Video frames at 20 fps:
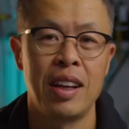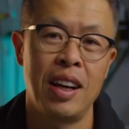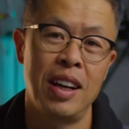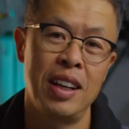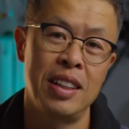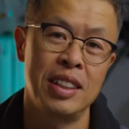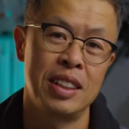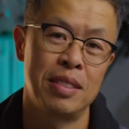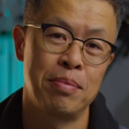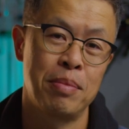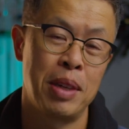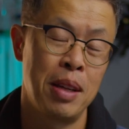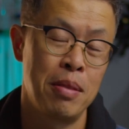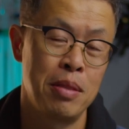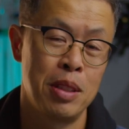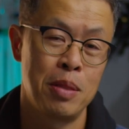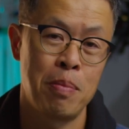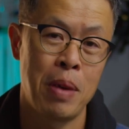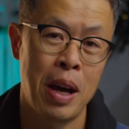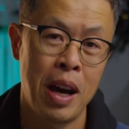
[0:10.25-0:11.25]
guys, my name
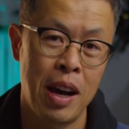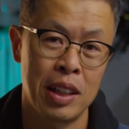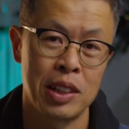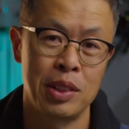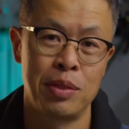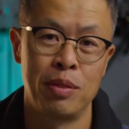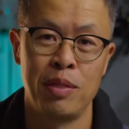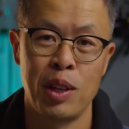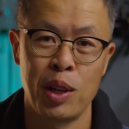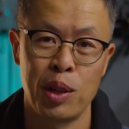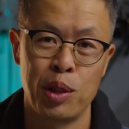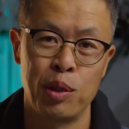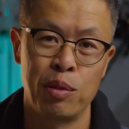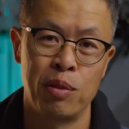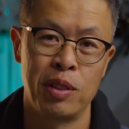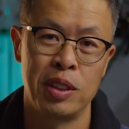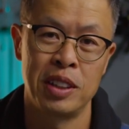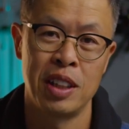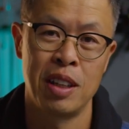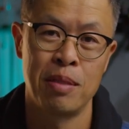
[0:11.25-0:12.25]
is Pax from
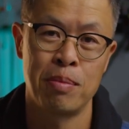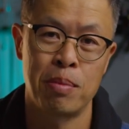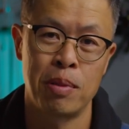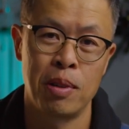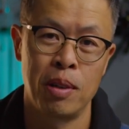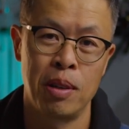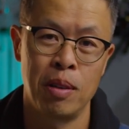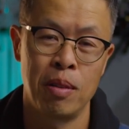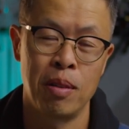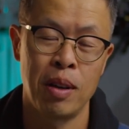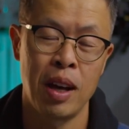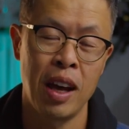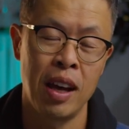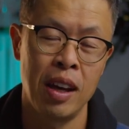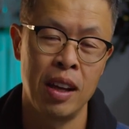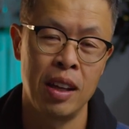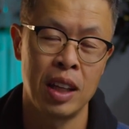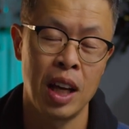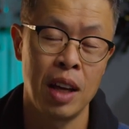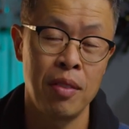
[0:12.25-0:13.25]
VanDentPro,
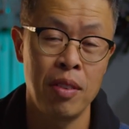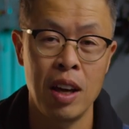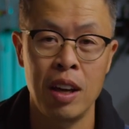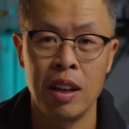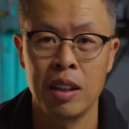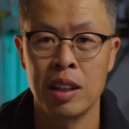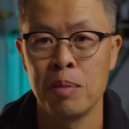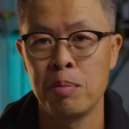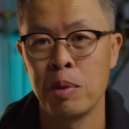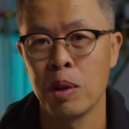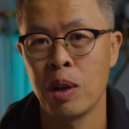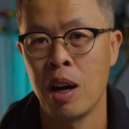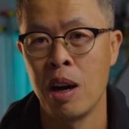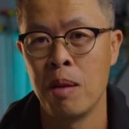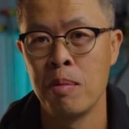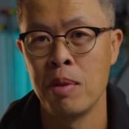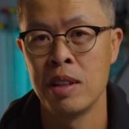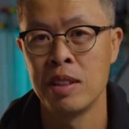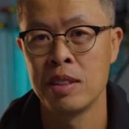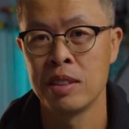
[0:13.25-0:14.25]
and I've had a couple
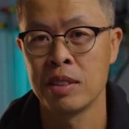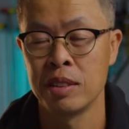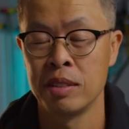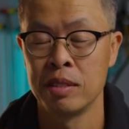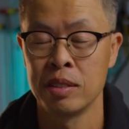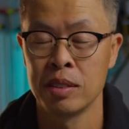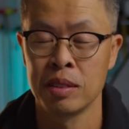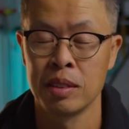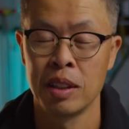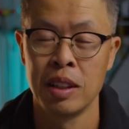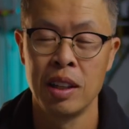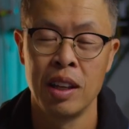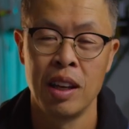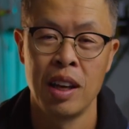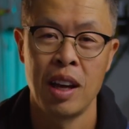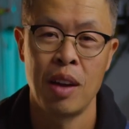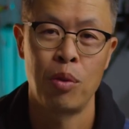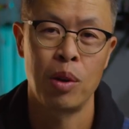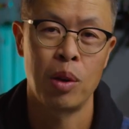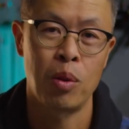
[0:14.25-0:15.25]
comments and
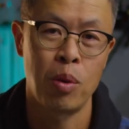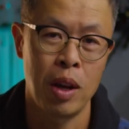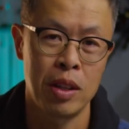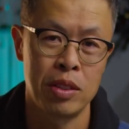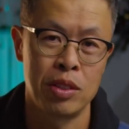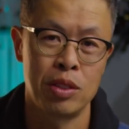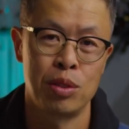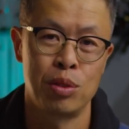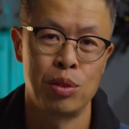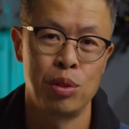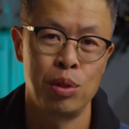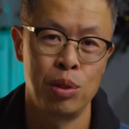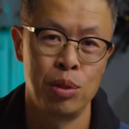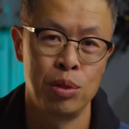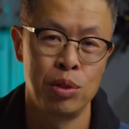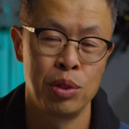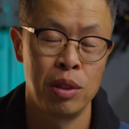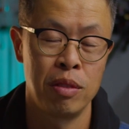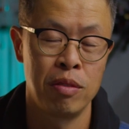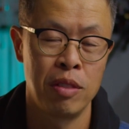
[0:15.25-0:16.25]
requests to
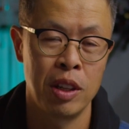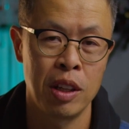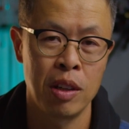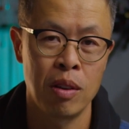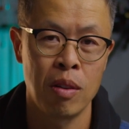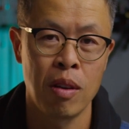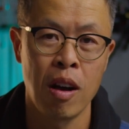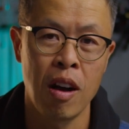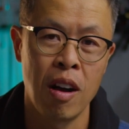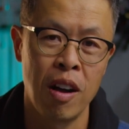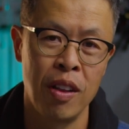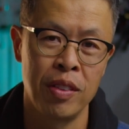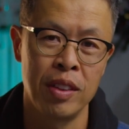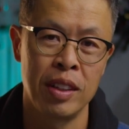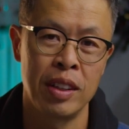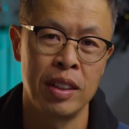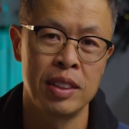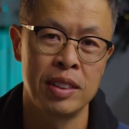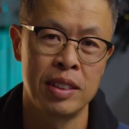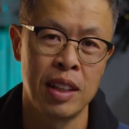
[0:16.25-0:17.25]
do a video on
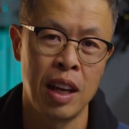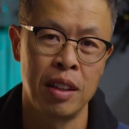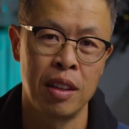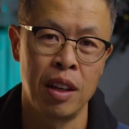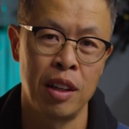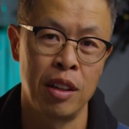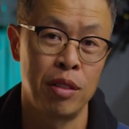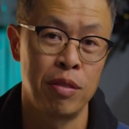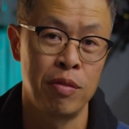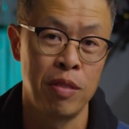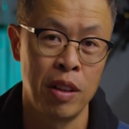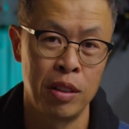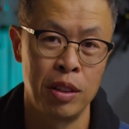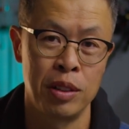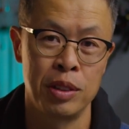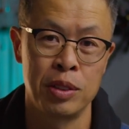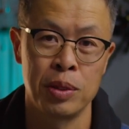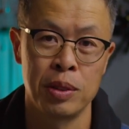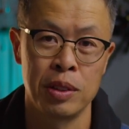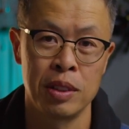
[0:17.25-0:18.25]
the Stanliner
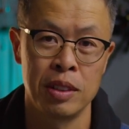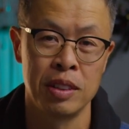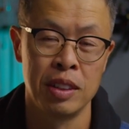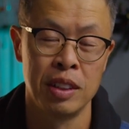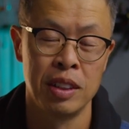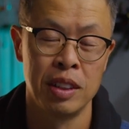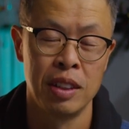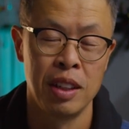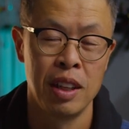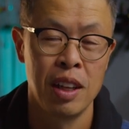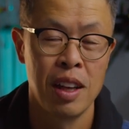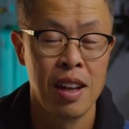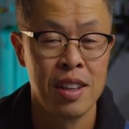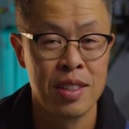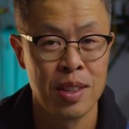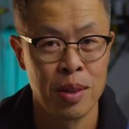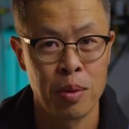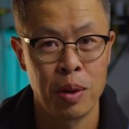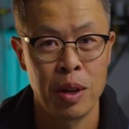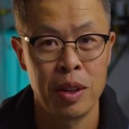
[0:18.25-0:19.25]
Fender tool.
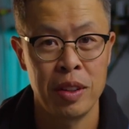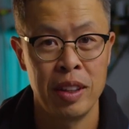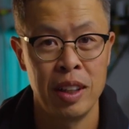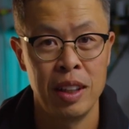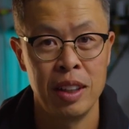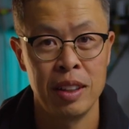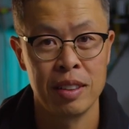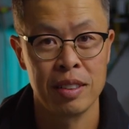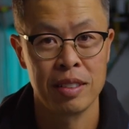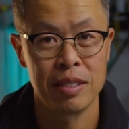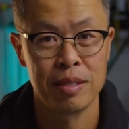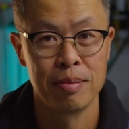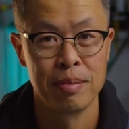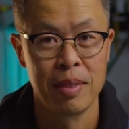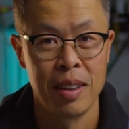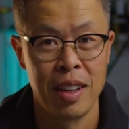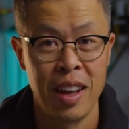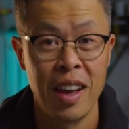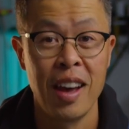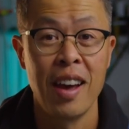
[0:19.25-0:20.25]
Is it worth it?
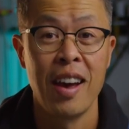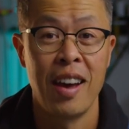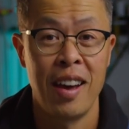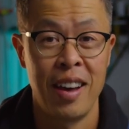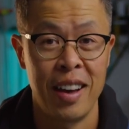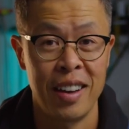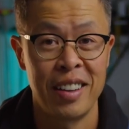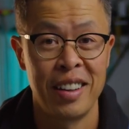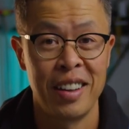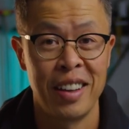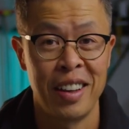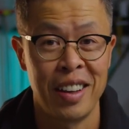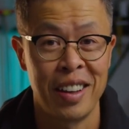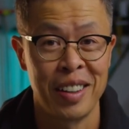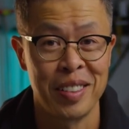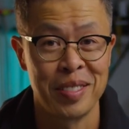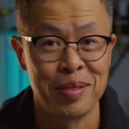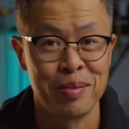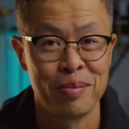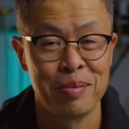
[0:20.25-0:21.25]
Heck yeah.
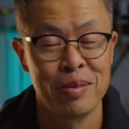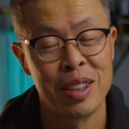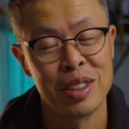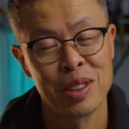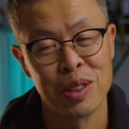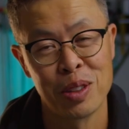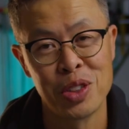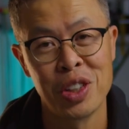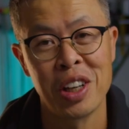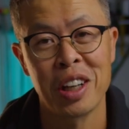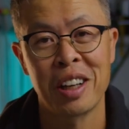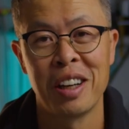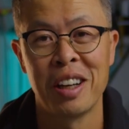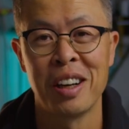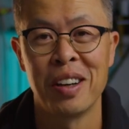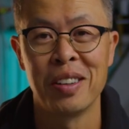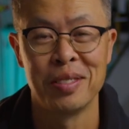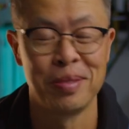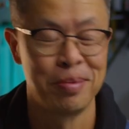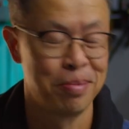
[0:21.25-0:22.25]
Let's go check it
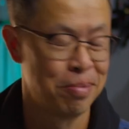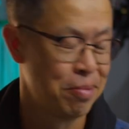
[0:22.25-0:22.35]
out.